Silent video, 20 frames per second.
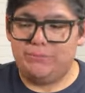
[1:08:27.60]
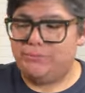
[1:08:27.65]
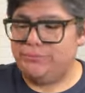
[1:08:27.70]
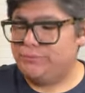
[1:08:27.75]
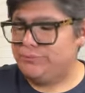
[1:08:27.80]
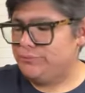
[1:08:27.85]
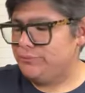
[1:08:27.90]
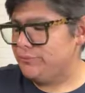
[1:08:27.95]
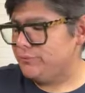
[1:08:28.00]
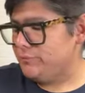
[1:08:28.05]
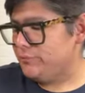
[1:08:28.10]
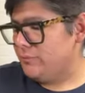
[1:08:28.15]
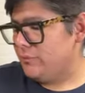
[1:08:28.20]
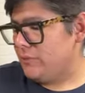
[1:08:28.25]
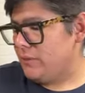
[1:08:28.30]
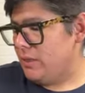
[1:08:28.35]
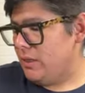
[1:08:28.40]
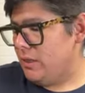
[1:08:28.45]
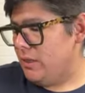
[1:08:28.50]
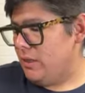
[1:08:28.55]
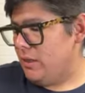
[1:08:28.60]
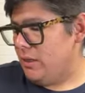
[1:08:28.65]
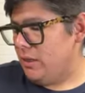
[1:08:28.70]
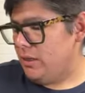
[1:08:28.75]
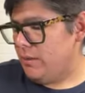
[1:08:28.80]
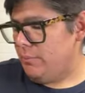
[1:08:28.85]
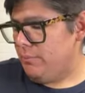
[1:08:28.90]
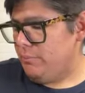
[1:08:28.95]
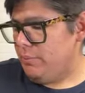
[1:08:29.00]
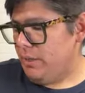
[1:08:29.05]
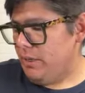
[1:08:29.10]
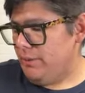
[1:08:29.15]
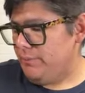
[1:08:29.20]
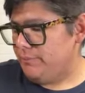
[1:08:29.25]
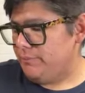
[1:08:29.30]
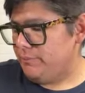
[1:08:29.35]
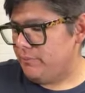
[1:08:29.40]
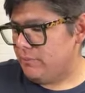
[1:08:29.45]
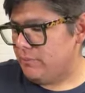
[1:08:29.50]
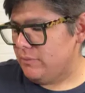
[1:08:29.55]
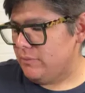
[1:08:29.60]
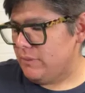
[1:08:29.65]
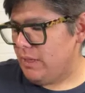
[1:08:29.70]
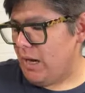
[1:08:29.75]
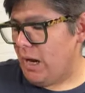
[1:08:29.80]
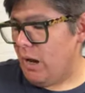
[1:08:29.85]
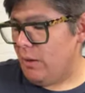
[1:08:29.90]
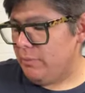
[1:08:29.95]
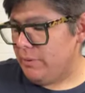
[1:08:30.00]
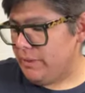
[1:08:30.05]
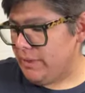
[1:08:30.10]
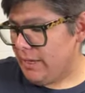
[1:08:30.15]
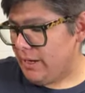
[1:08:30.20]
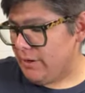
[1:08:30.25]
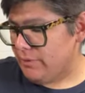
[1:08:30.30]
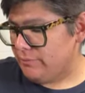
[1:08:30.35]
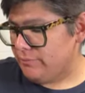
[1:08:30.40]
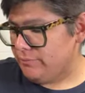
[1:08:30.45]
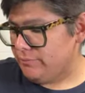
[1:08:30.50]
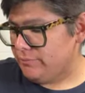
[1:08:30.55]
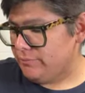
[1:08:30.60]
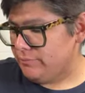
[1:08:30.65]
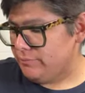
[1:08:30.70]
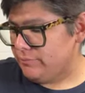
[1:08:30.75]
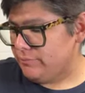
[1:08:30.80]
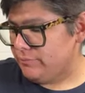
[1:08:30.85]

Yeah. But, I'll be there.